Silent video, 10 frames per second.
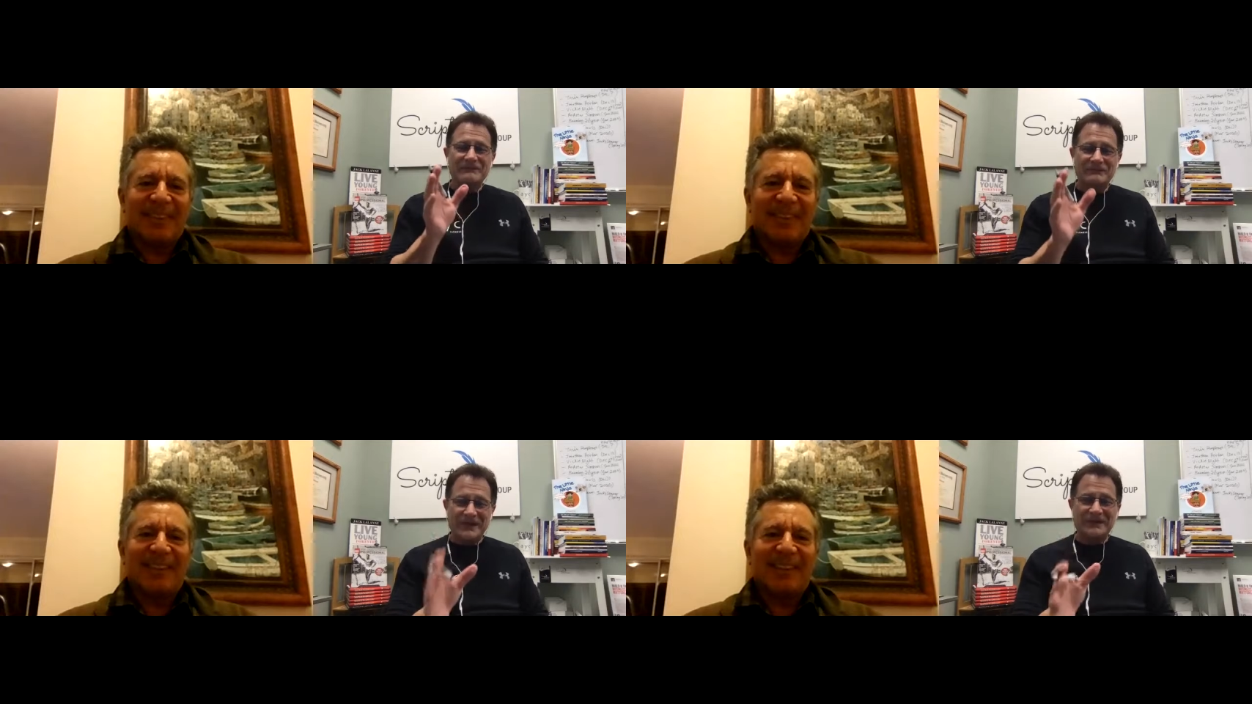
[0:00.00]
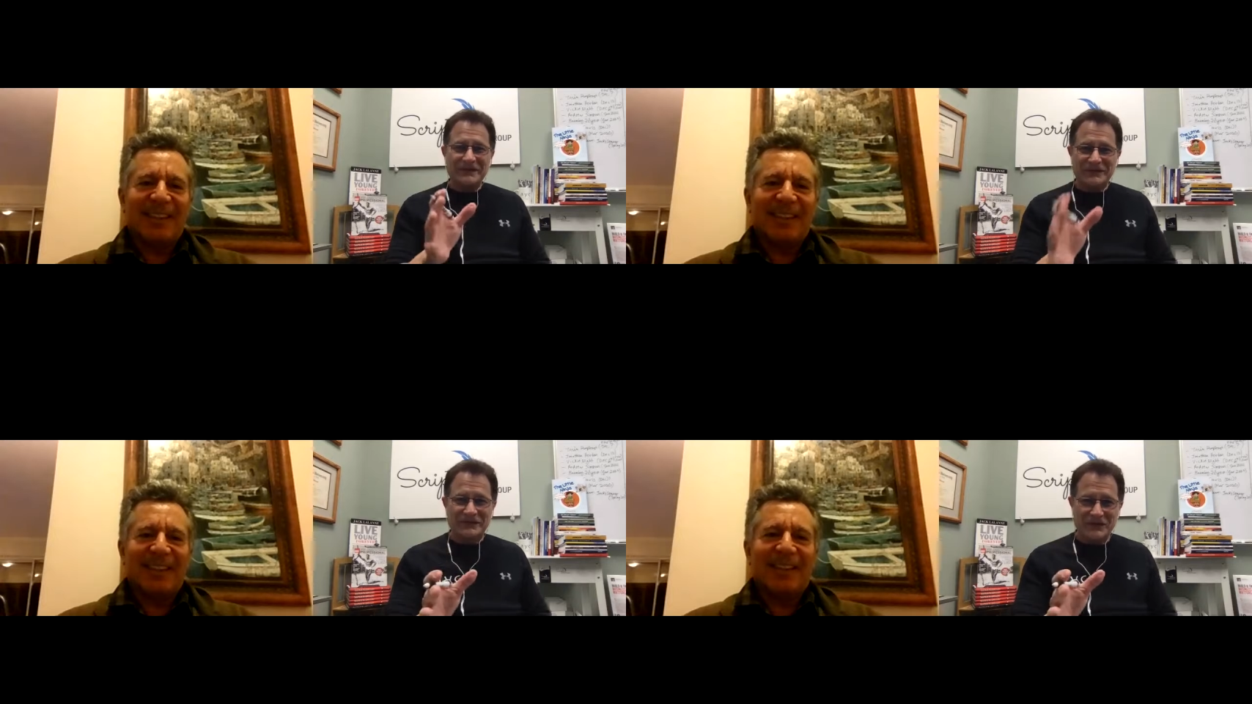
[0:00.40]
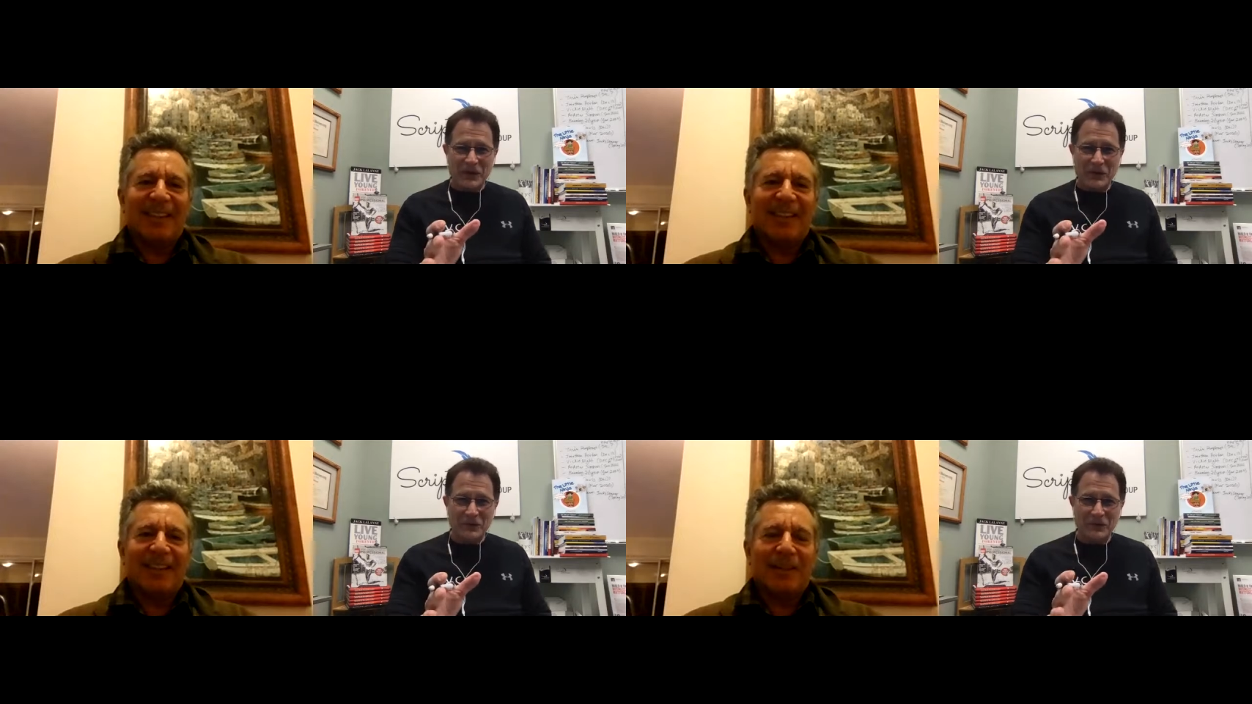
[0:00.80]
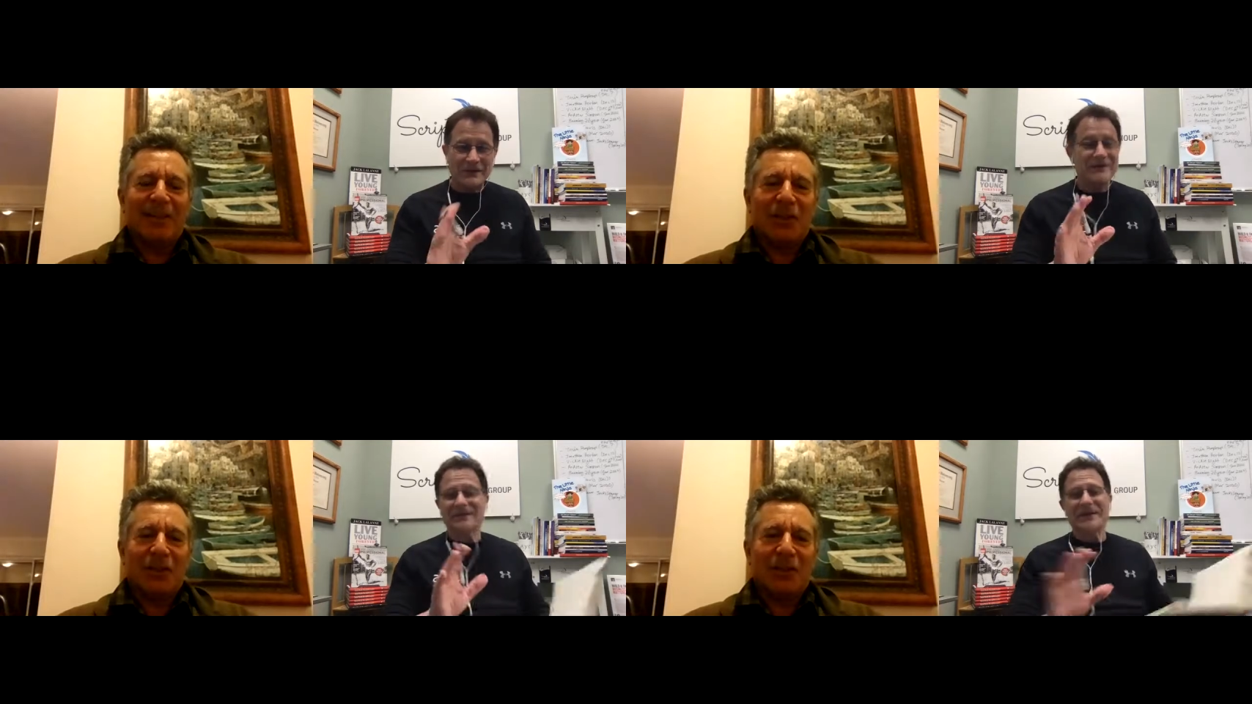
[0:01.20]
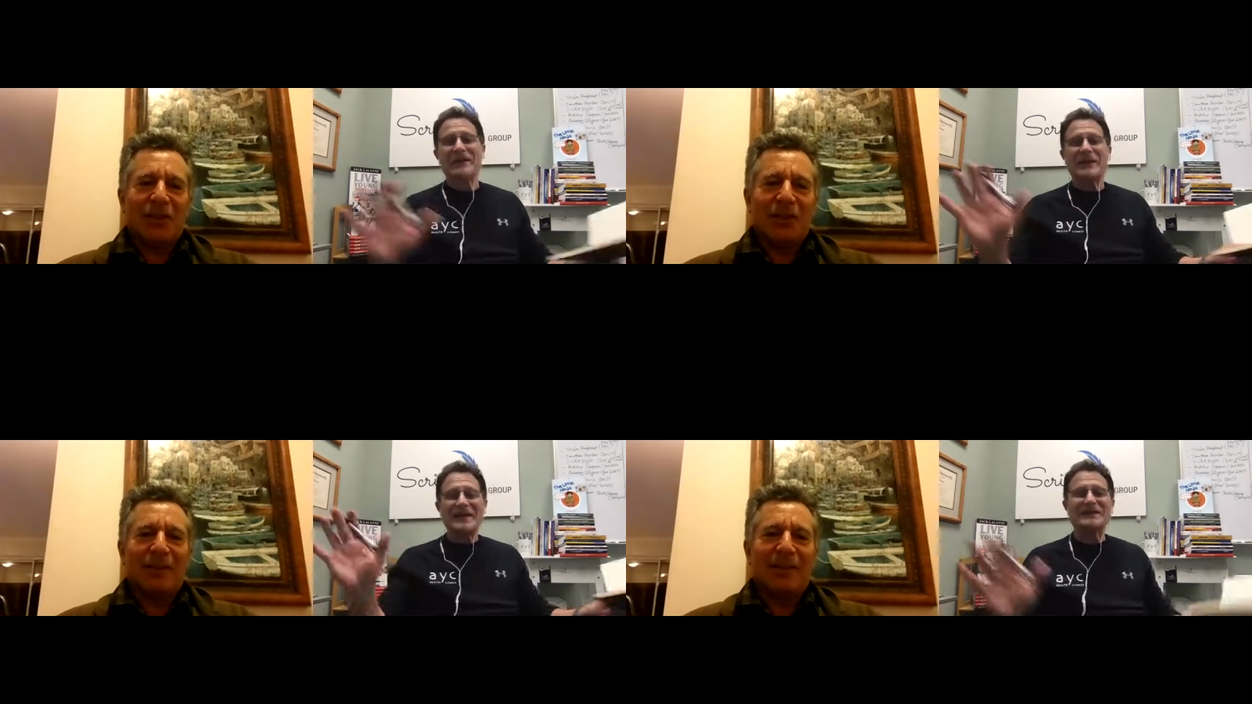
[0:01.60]
Speaker 1: fitness show in
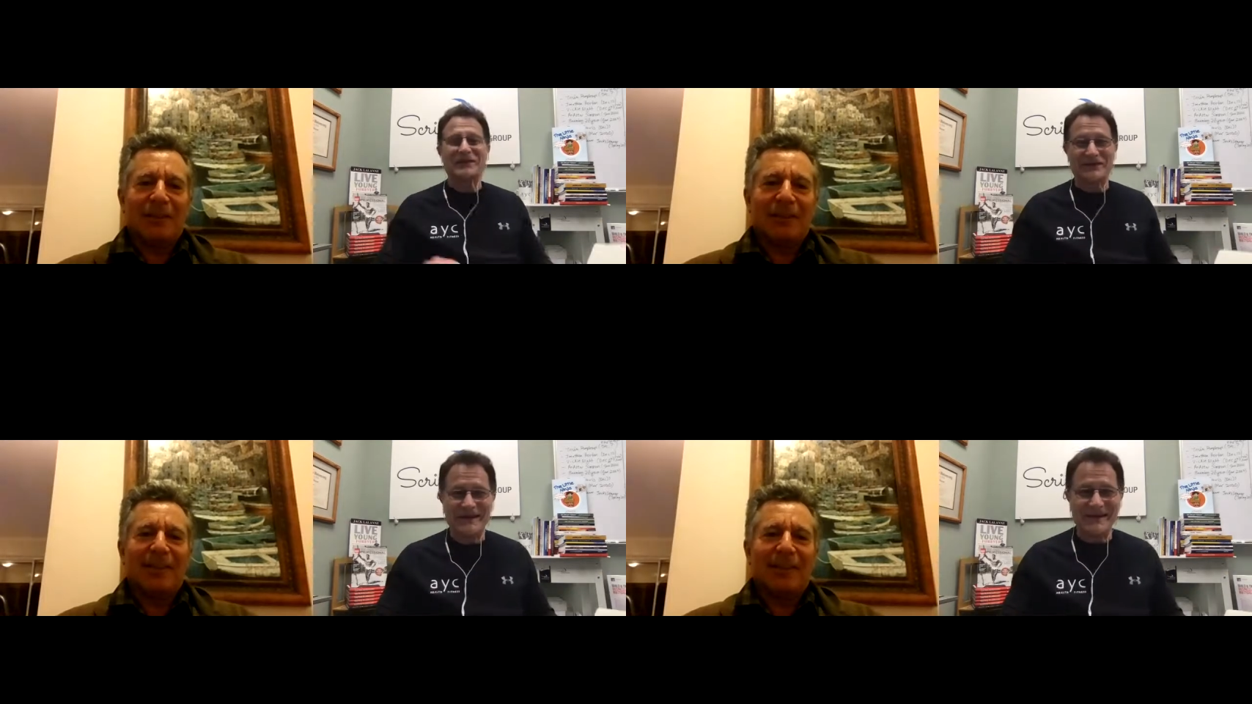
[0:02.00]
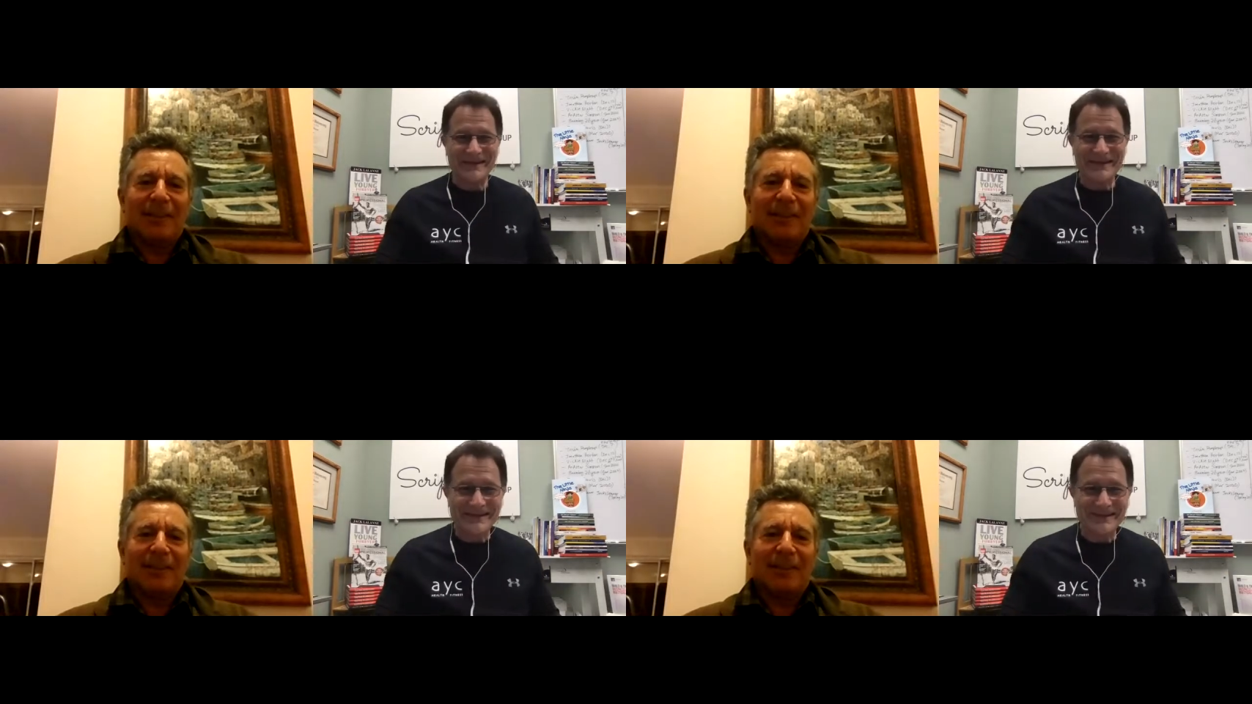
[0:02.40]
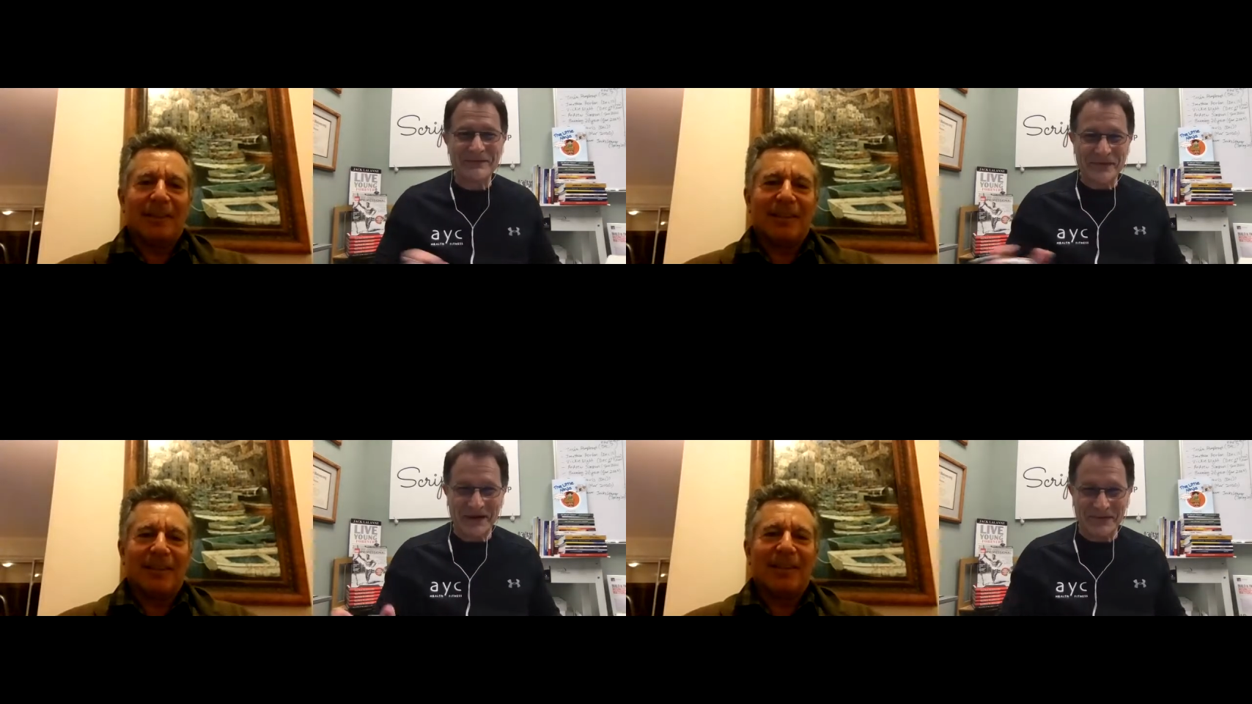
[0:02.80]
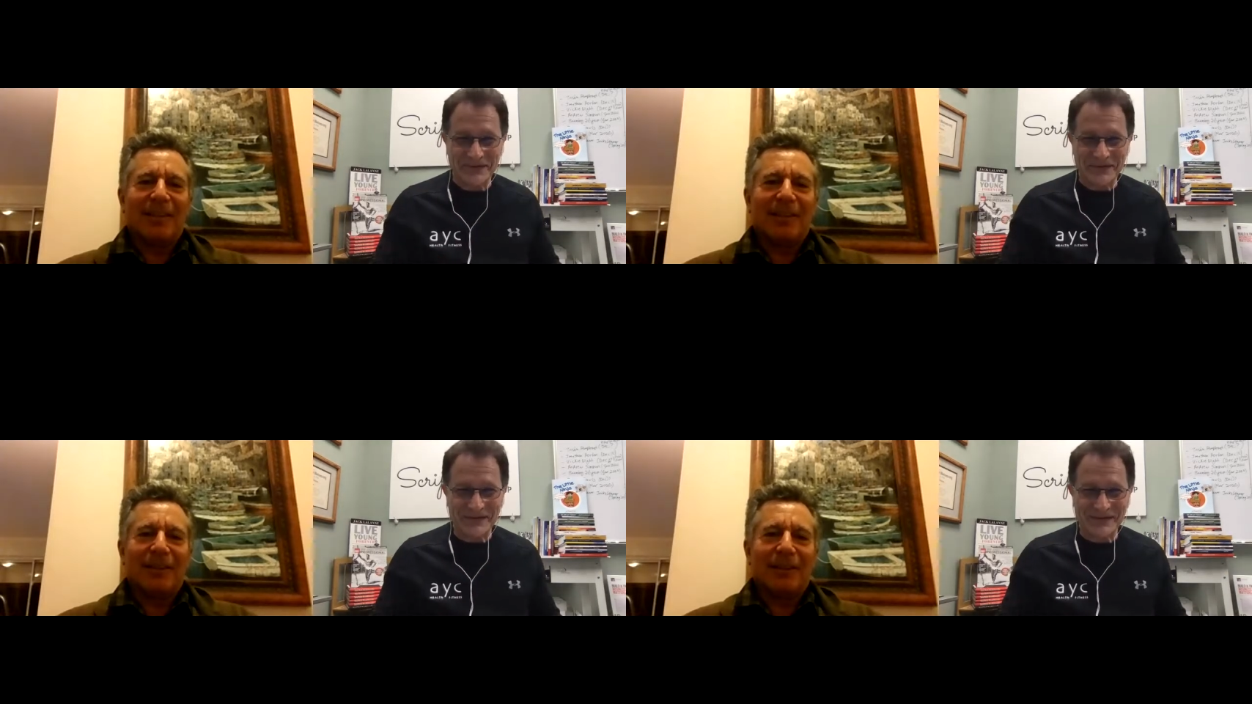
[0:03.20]
the history yes. of television.